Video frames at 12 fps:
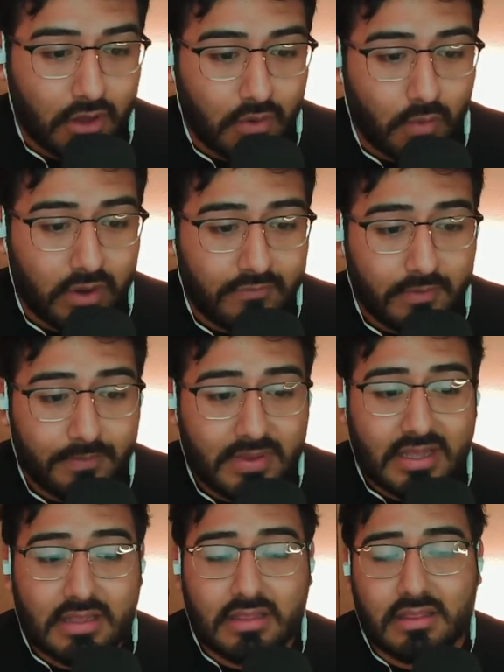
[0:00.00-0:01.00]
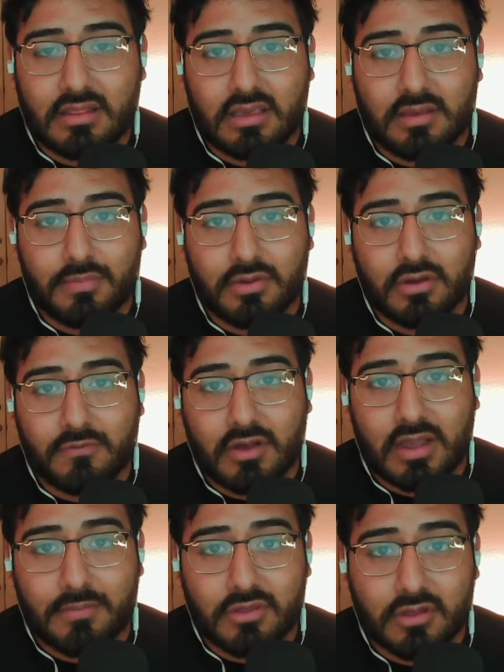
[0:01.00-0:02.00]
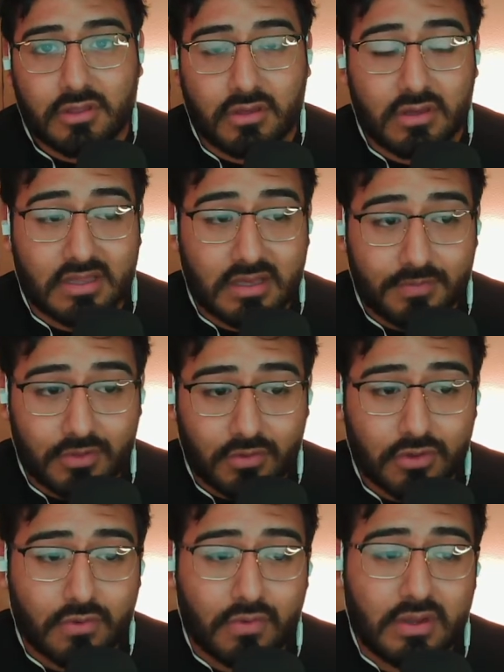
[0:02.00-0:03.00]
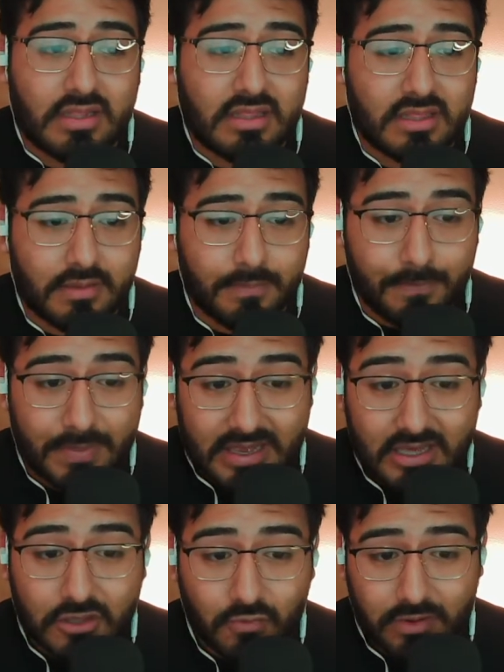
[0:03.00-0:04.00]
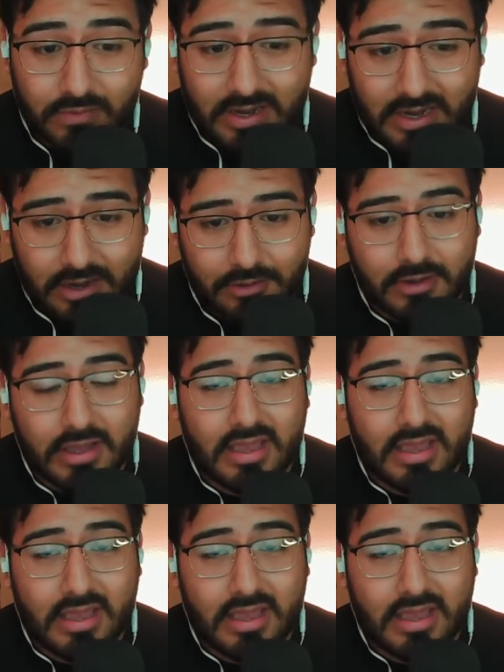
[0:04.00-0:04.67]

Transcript: one of them being the push for Amazon to accept Dogecoin. That's the biggest one right now.